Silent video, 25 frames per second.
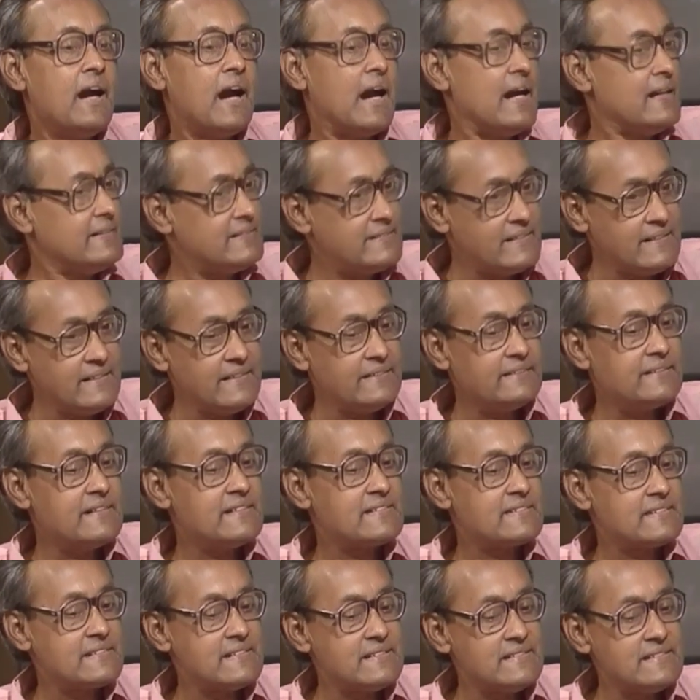I think
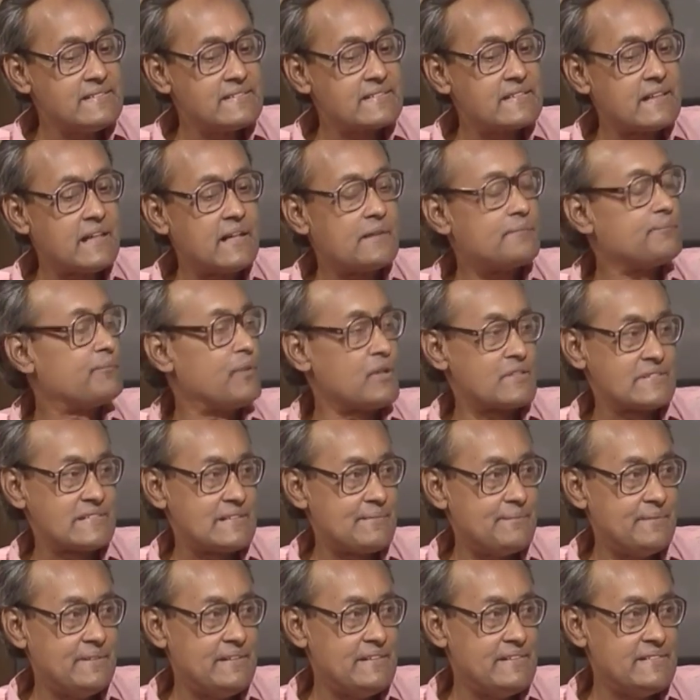this is a
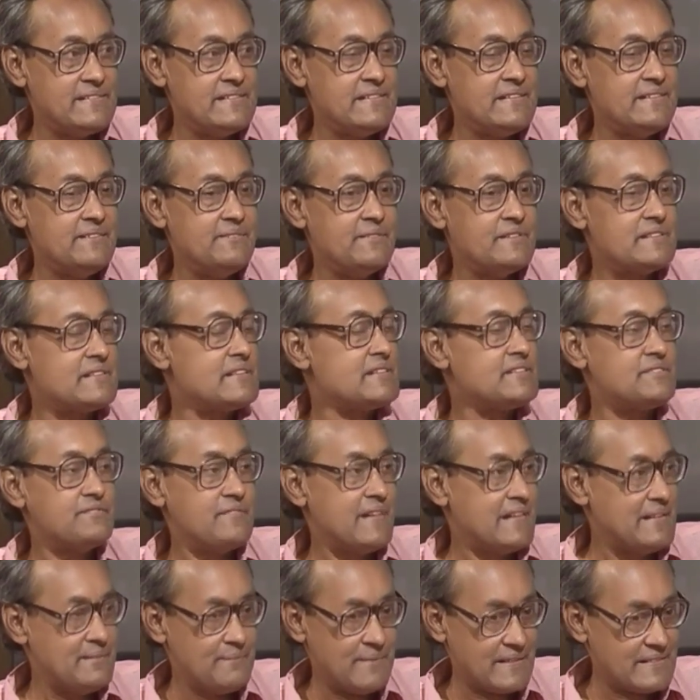possibility which is
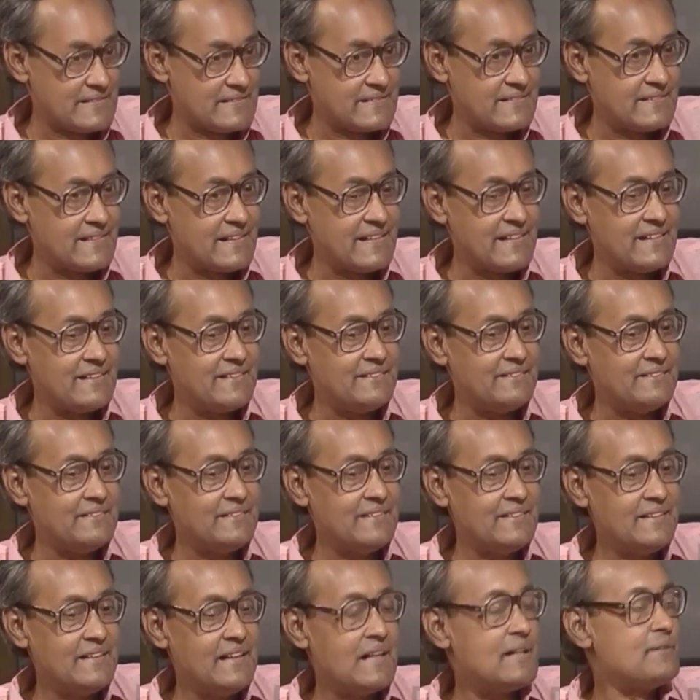very much there,
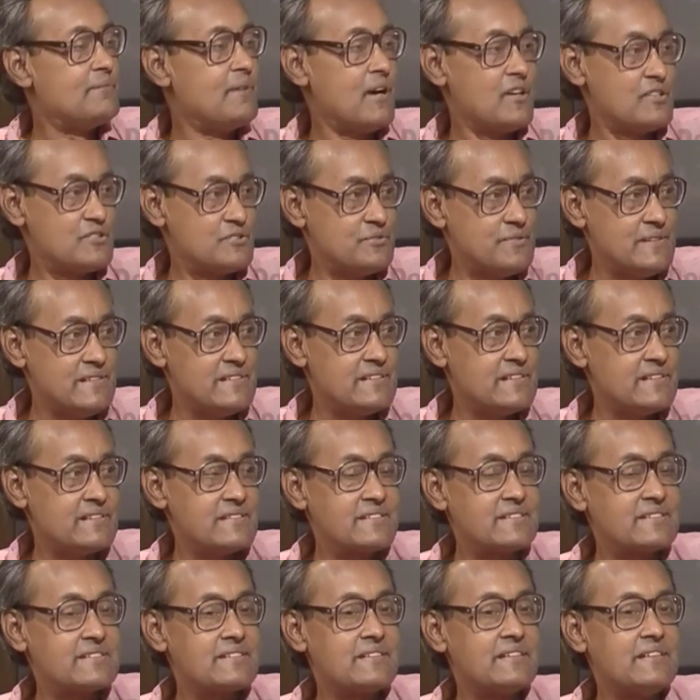about which
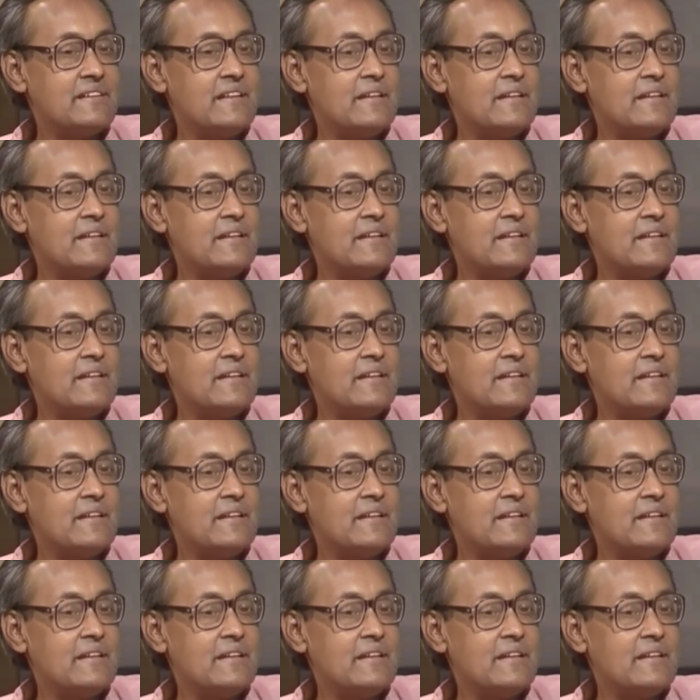it's